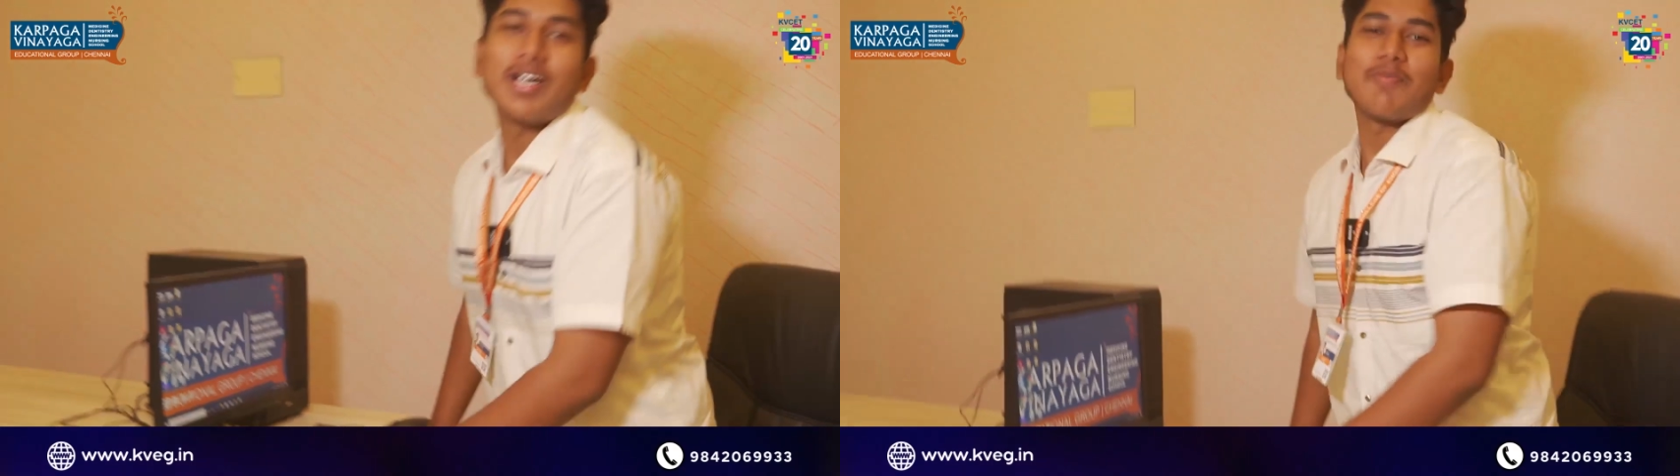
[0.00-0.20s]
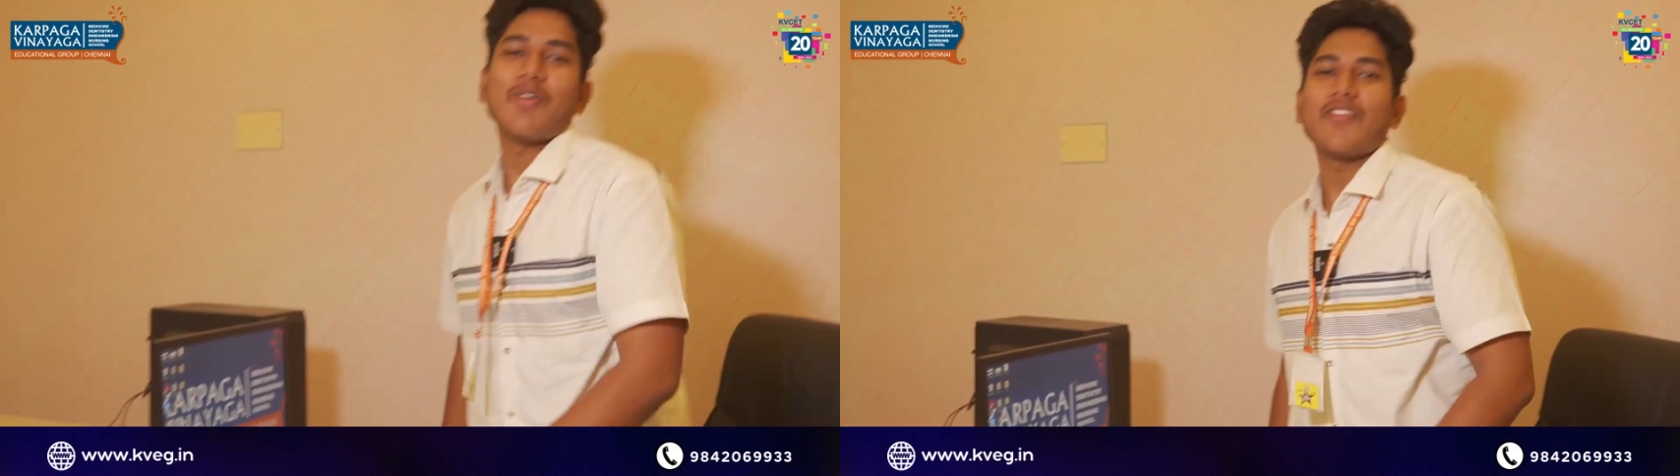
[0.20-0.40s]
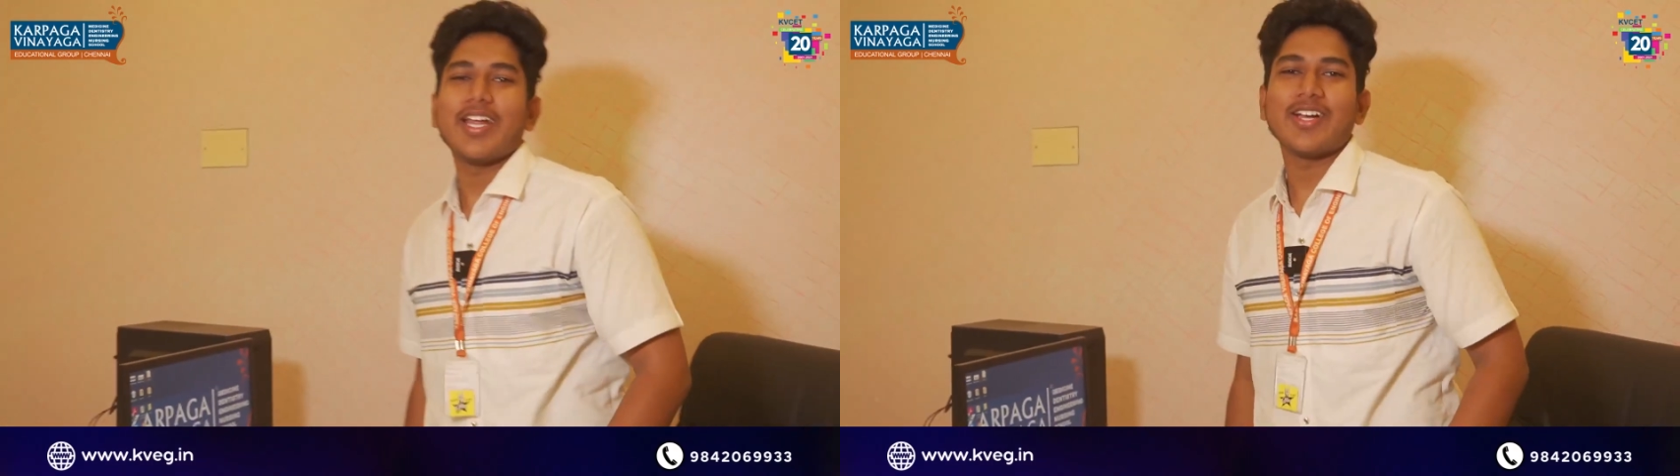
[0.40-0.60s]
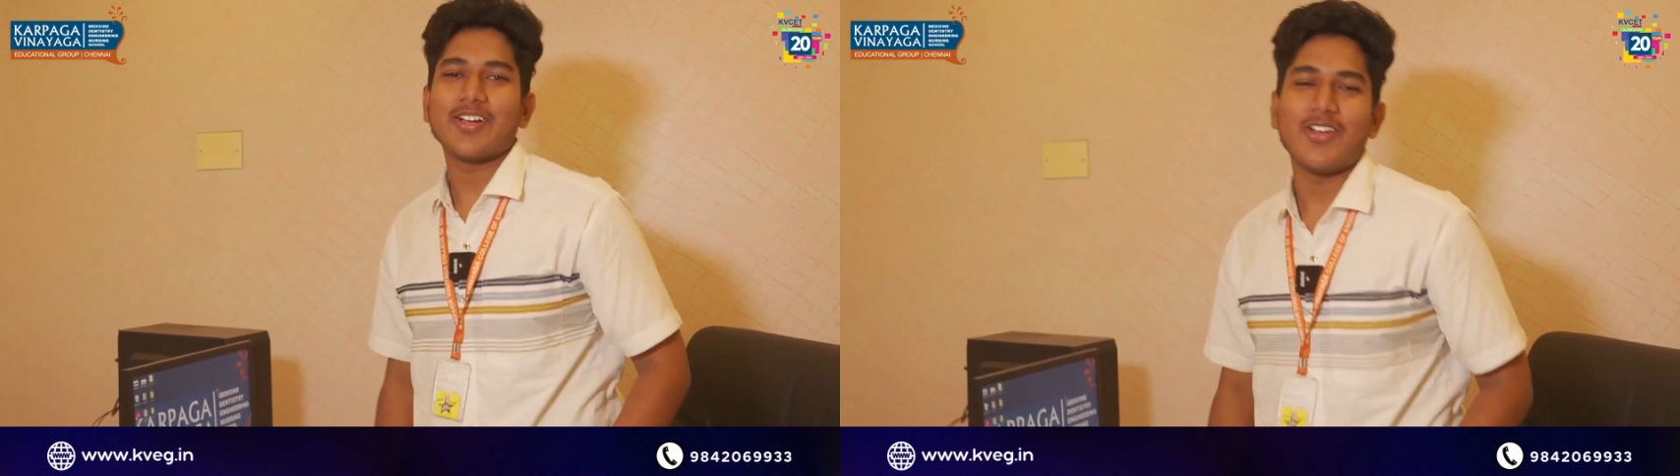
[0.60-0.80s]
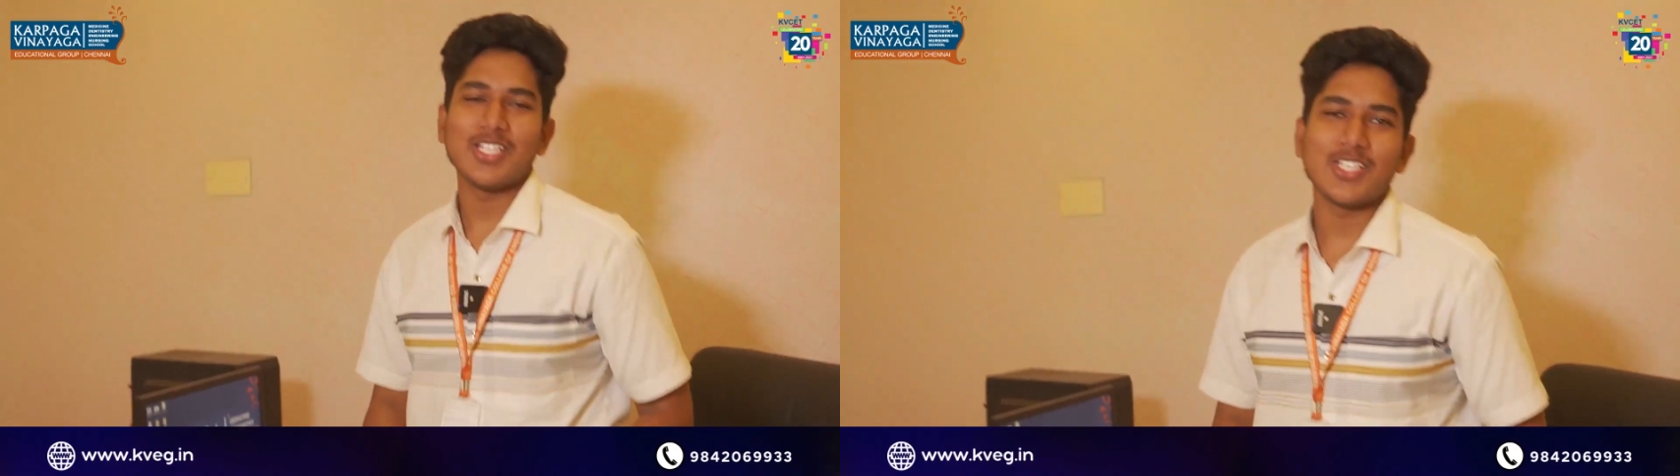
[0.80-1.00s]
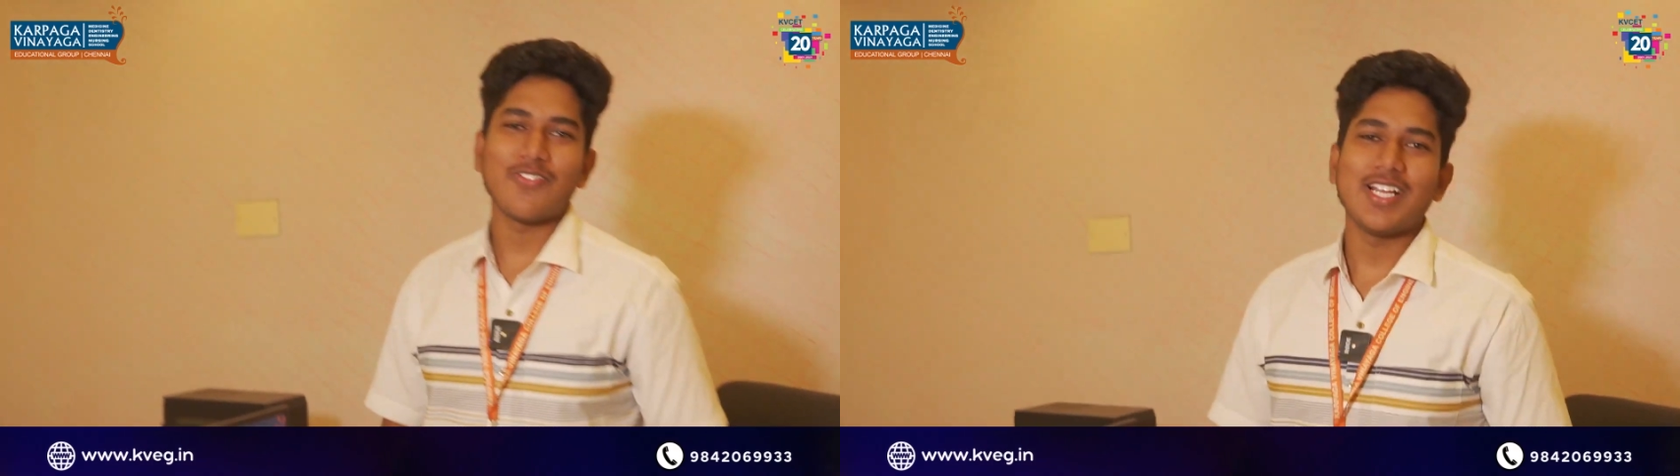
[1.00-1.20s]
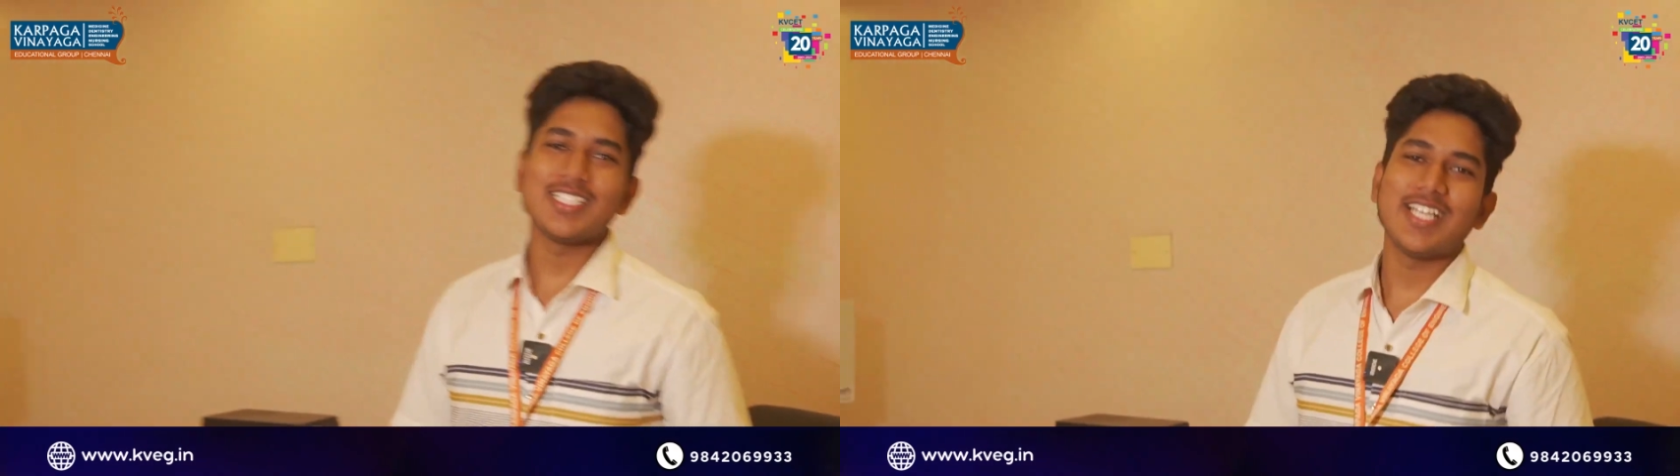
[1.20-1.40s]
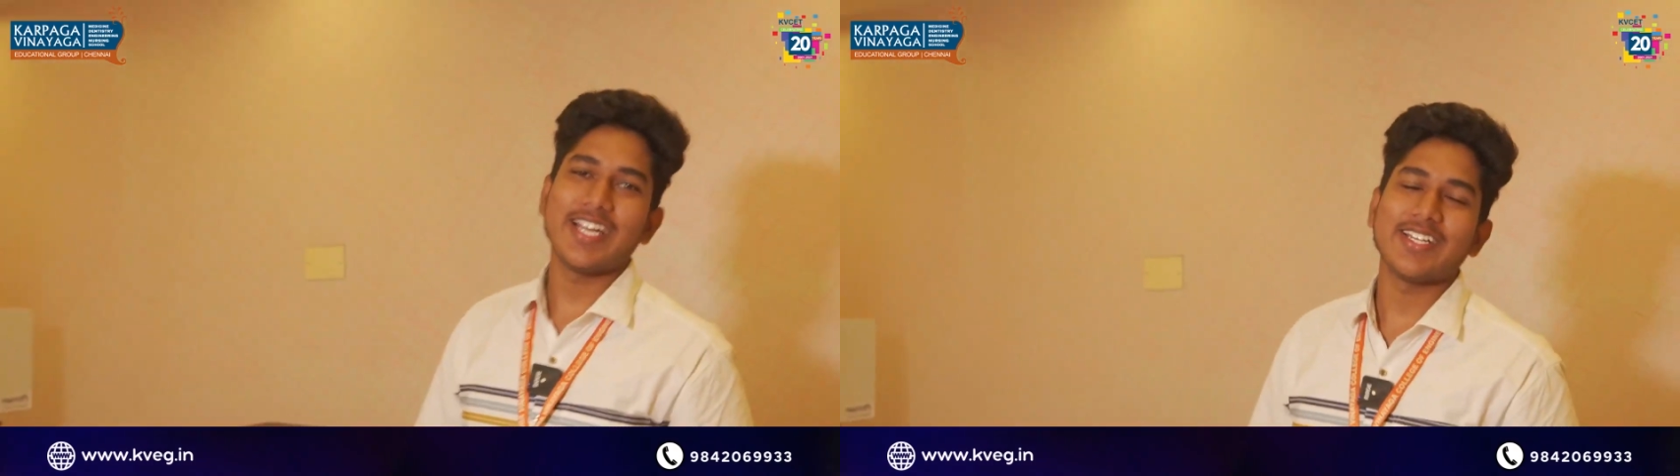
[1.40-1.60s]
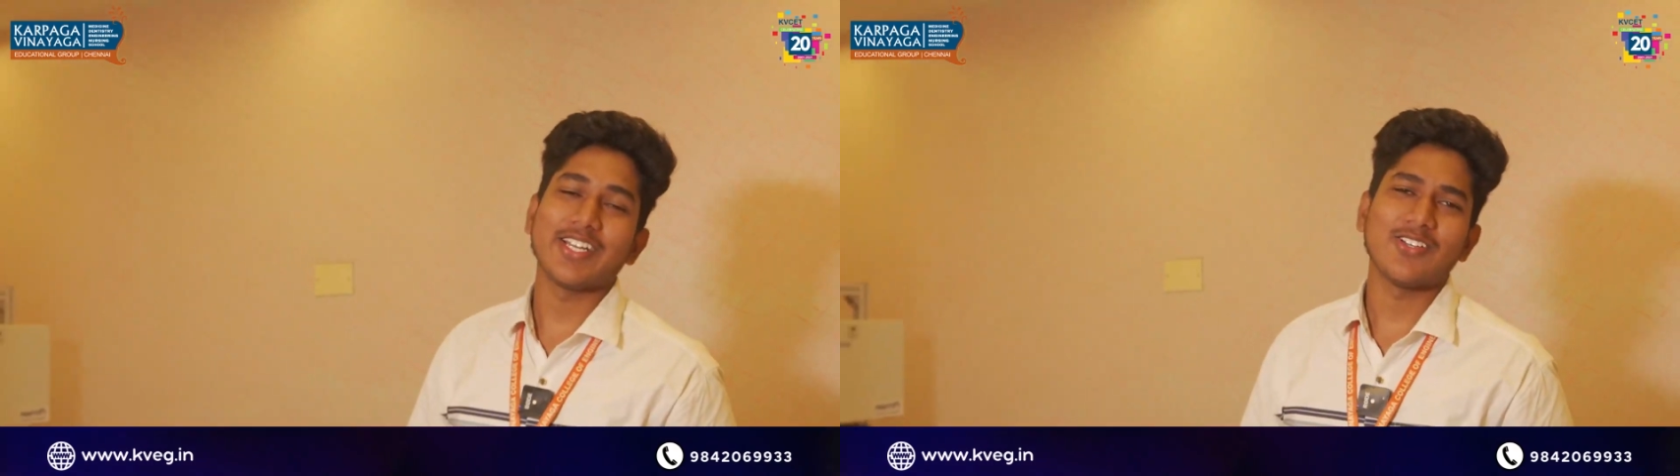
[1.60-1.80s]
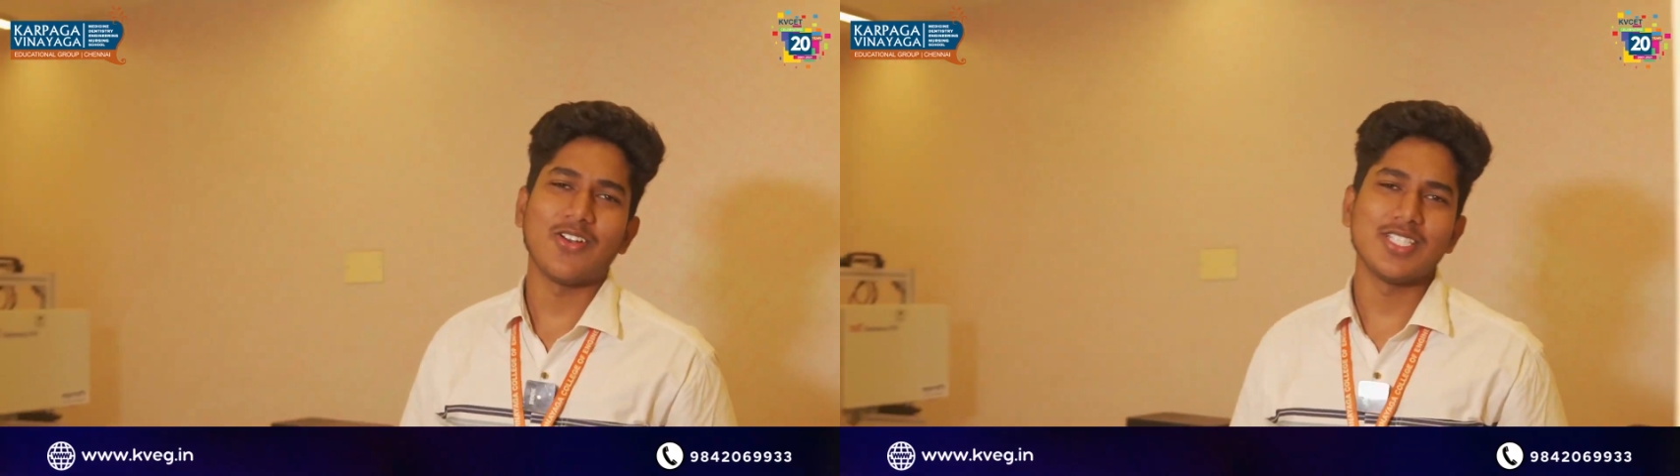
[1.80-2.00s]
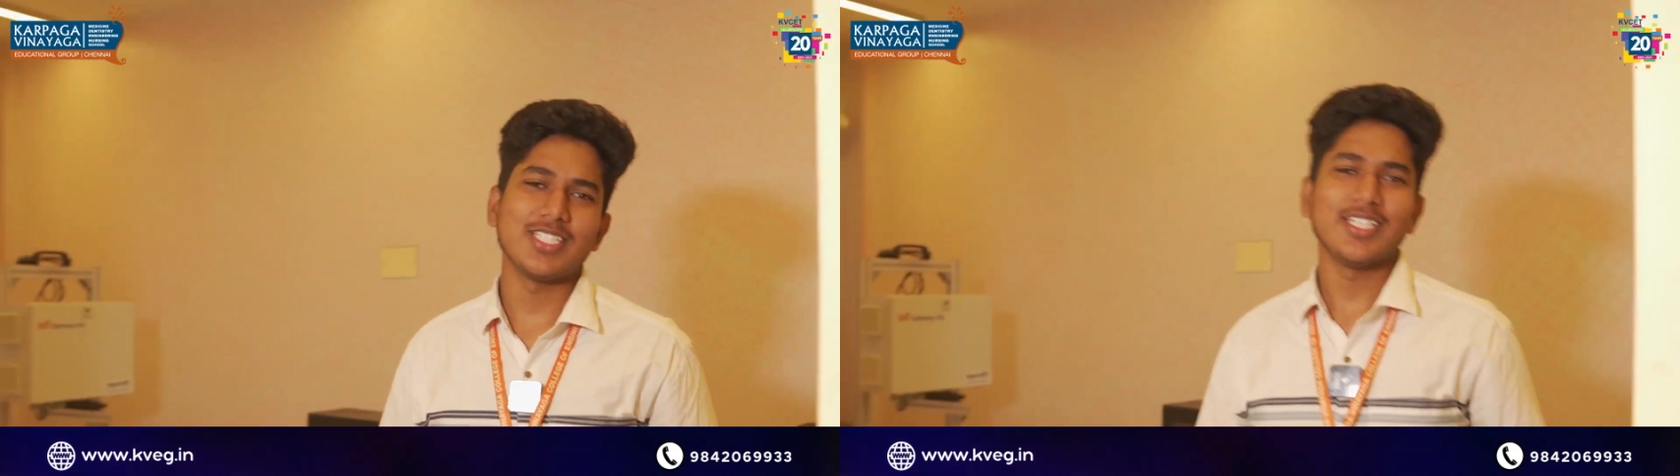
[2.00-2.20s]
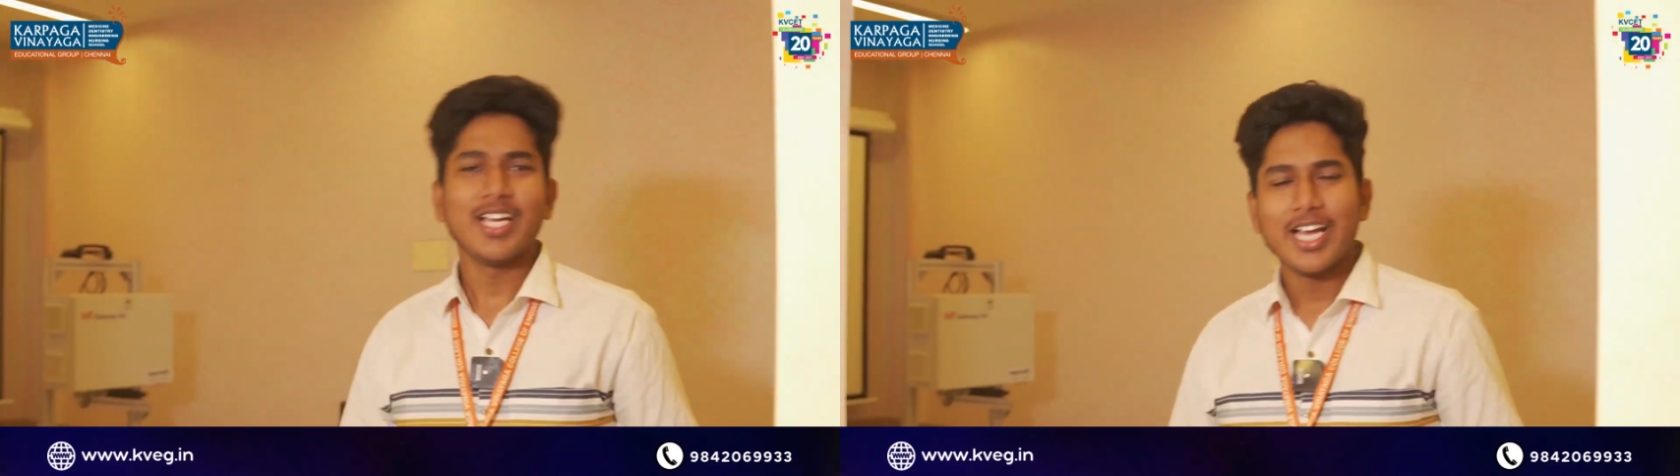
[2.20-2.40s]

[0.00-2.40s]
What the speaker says: Karpagavinayaka College of Engineering Technology.